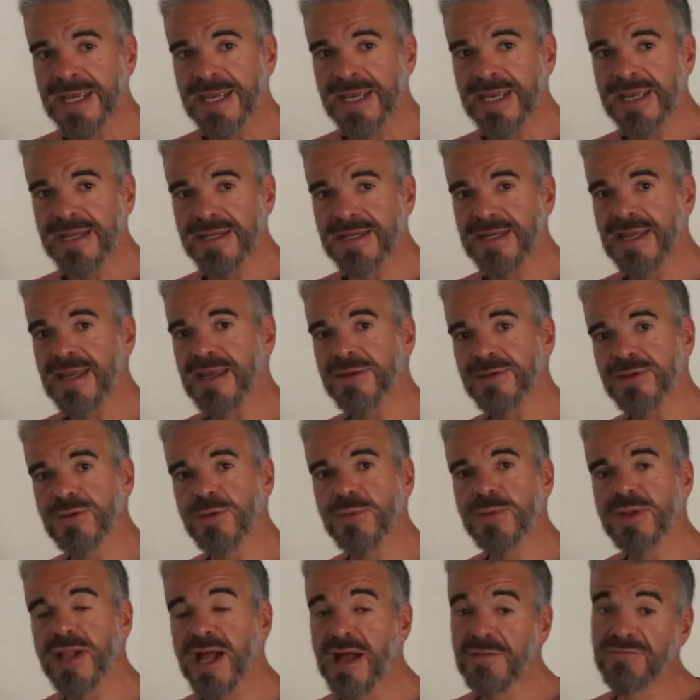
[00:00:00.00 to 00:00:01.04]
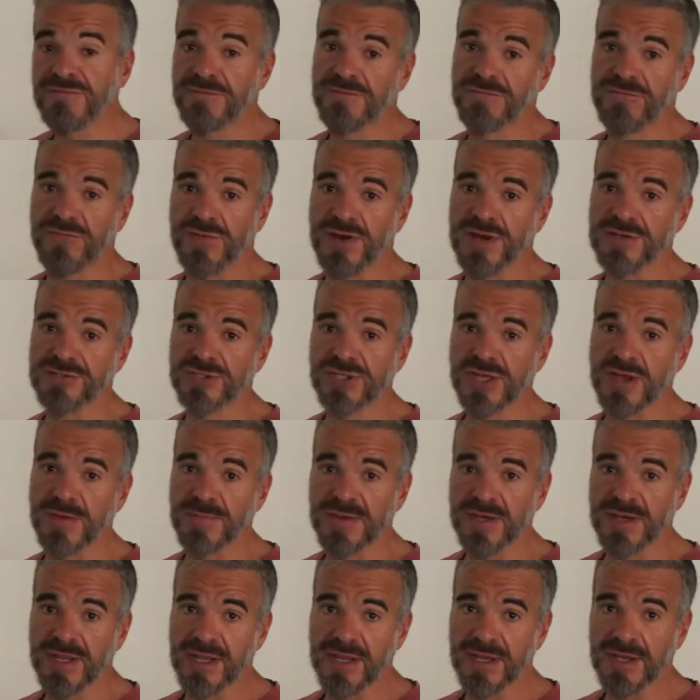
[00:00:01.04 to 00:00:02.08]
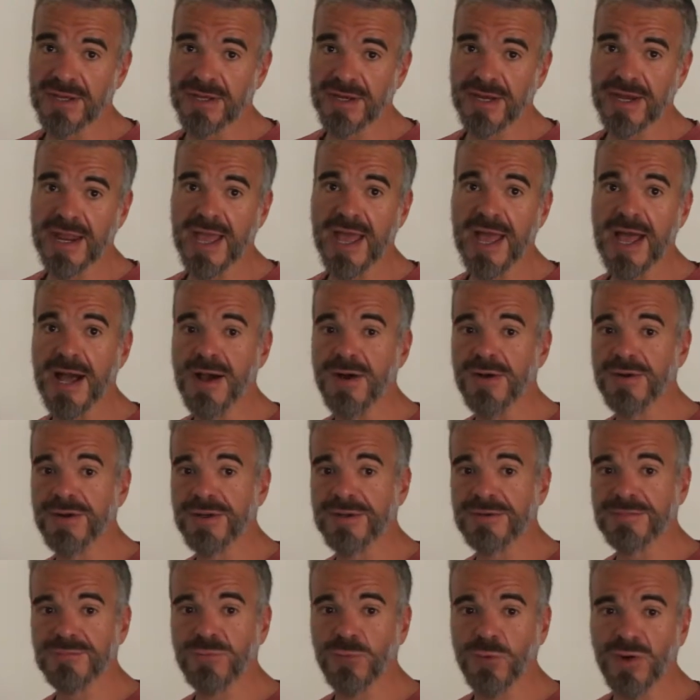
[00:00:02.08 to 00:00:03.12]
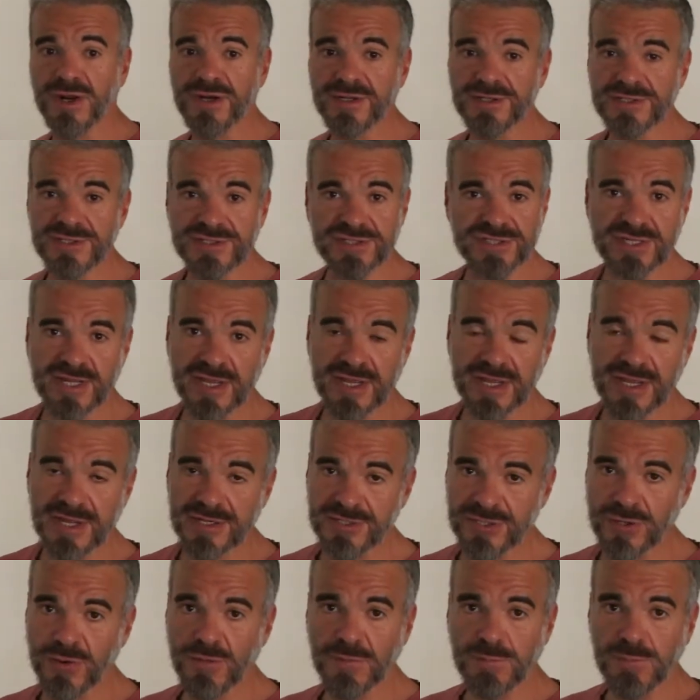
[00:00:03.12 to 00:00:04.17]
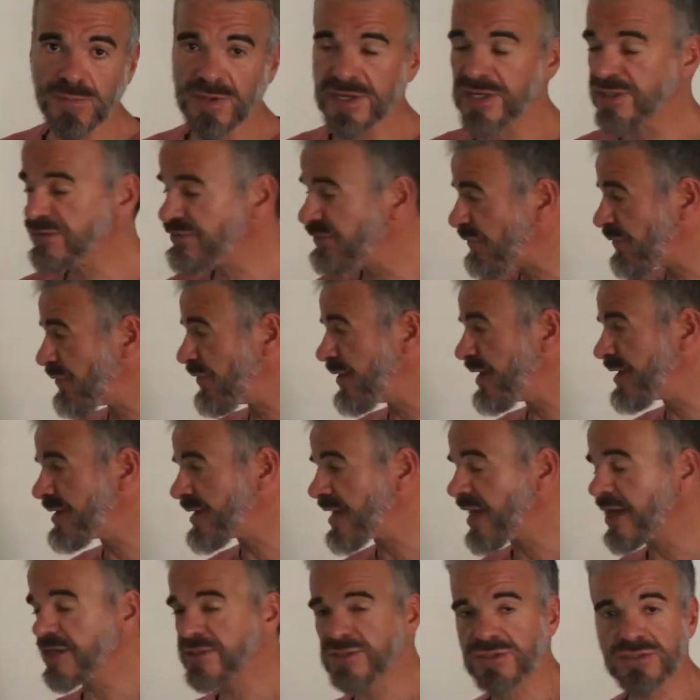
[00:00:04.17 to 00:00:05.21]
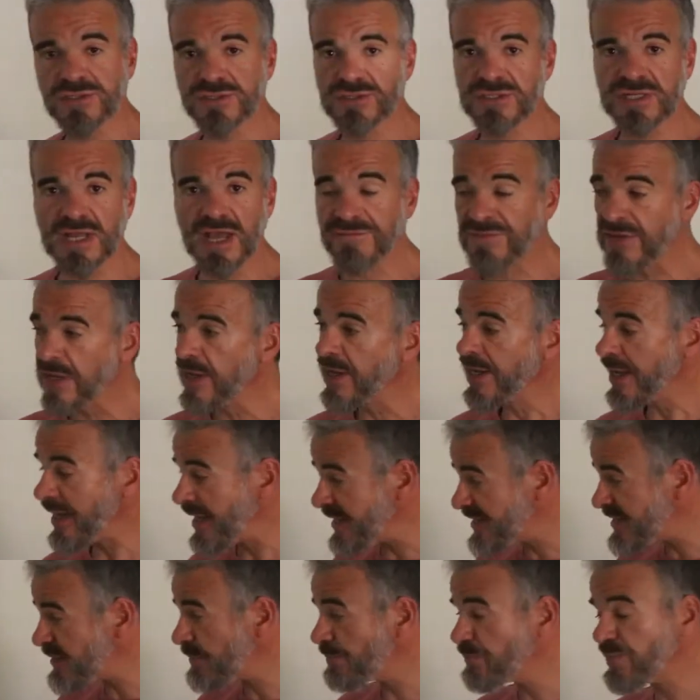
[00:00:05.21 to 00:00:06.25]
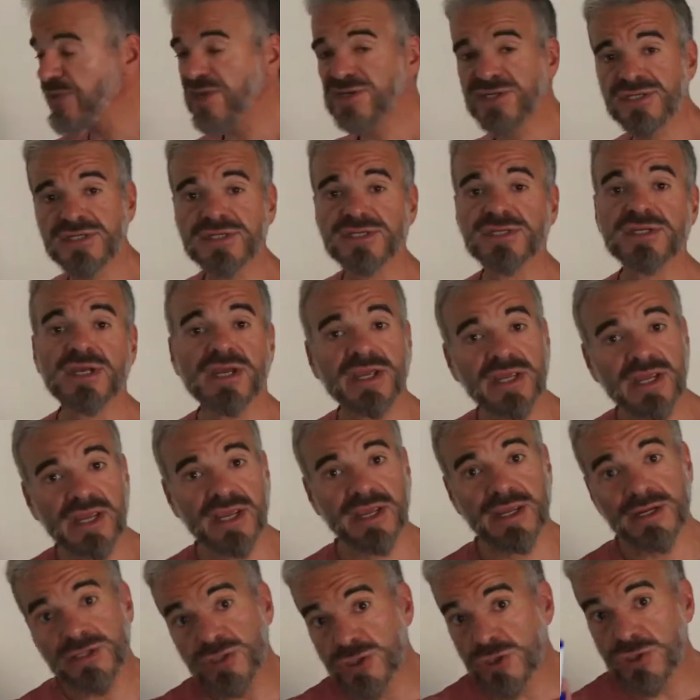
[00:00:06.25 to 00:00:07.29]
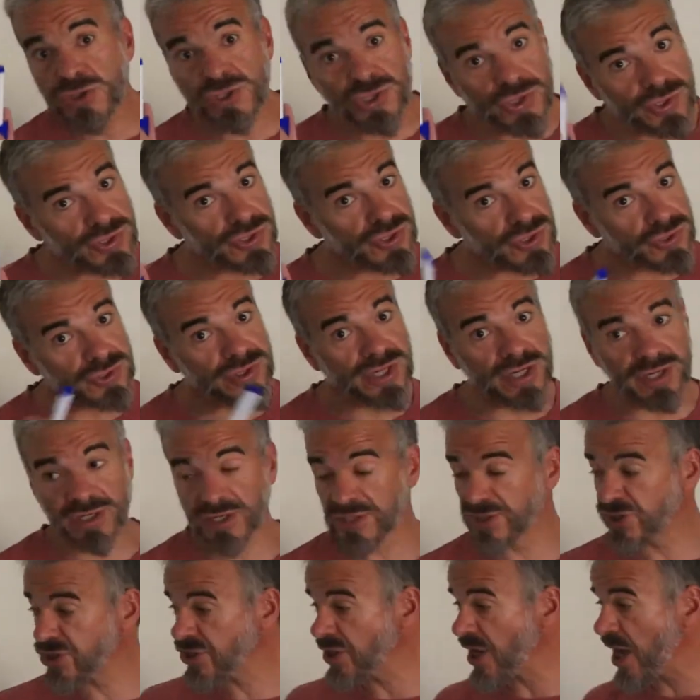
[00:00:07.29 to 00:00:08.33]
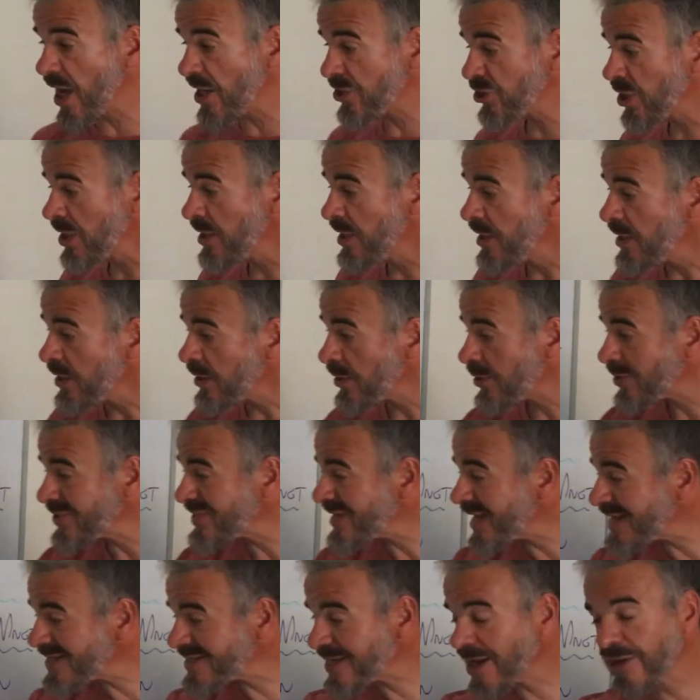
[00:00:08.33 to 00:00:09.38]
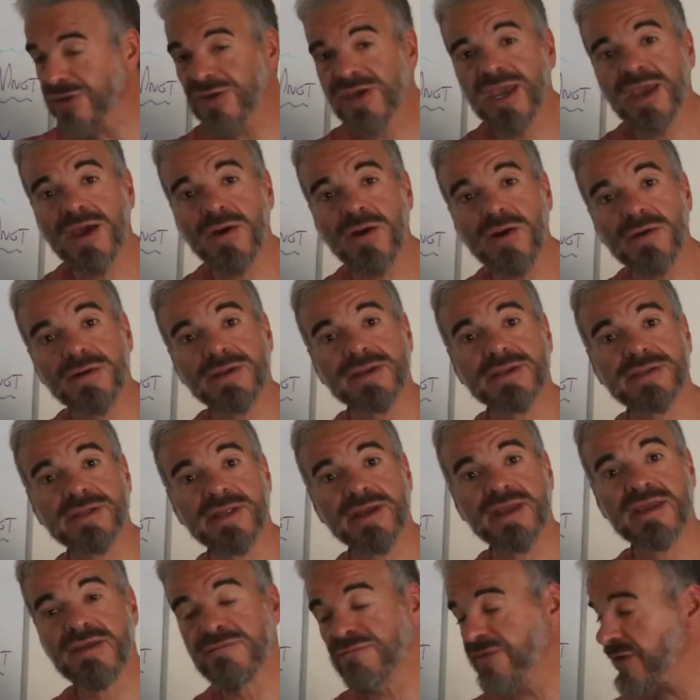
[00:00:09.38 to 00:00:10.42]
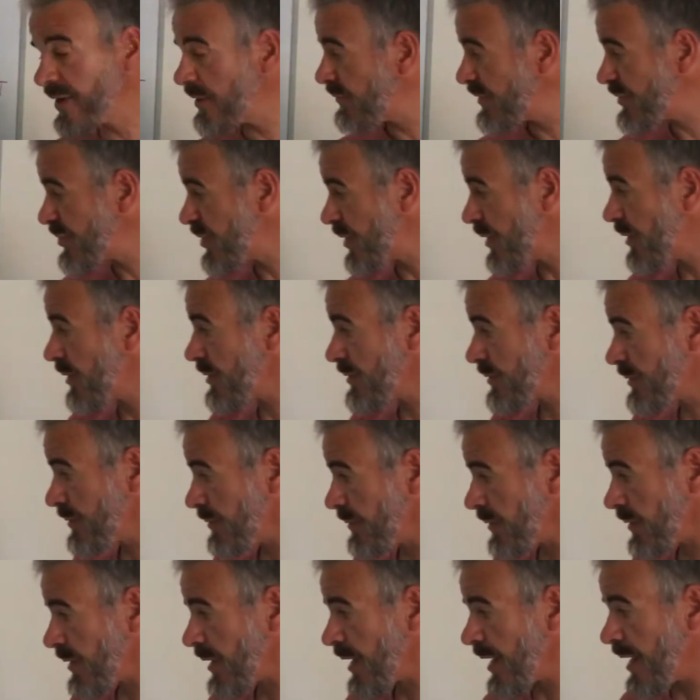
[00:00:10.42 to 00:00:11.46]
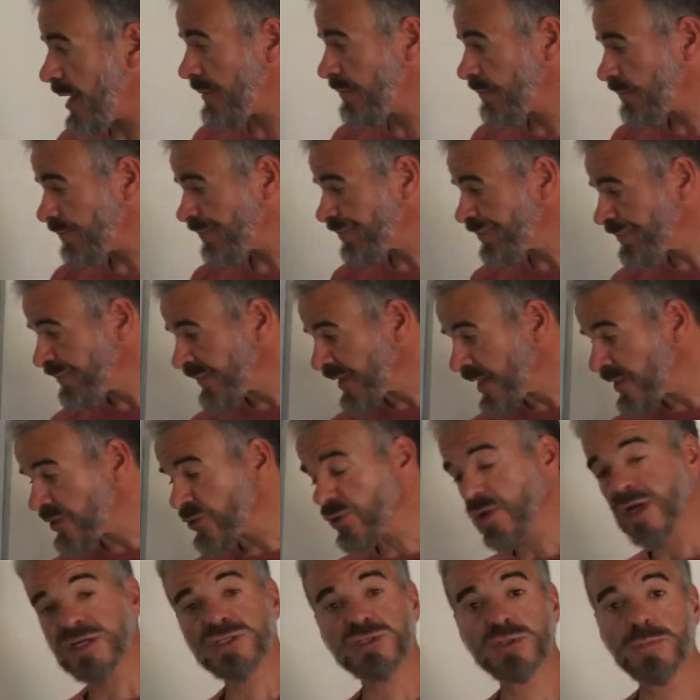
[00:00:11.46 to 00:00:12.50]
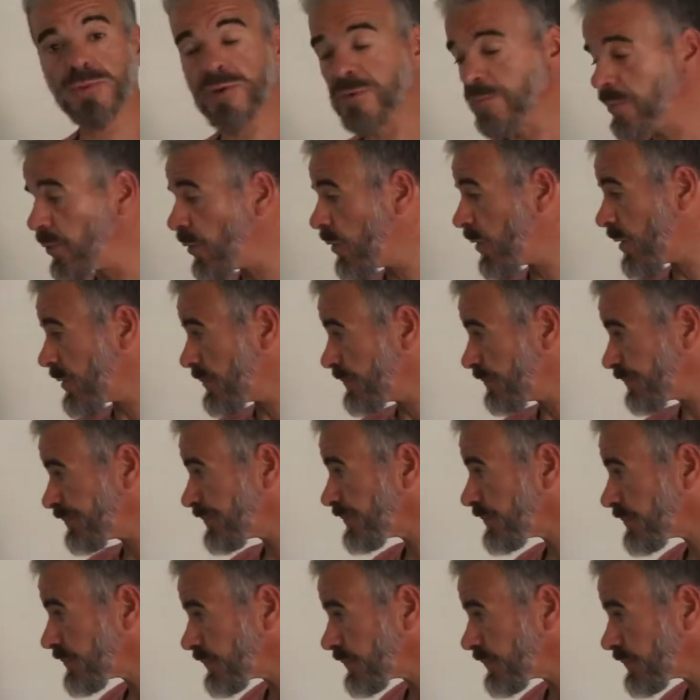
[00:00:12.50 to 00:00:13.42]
and then you will have friends coming in and out and wanting to stay at your place for free and that sort of stuff. It's a business, and you should treat it as such because that's how you get infinite returns, okay? So that's super important.